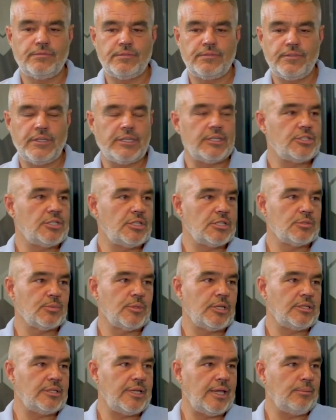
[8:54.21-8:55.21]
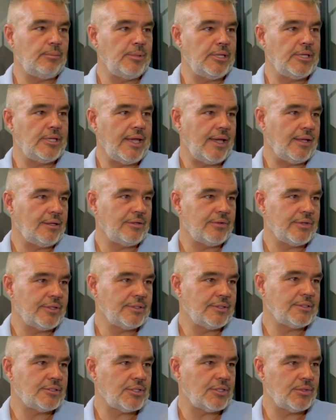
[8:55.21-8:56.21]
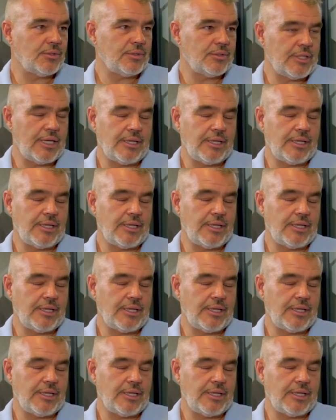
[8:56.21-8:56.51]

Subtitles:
figured she doesn't want a deadbeat dad around, so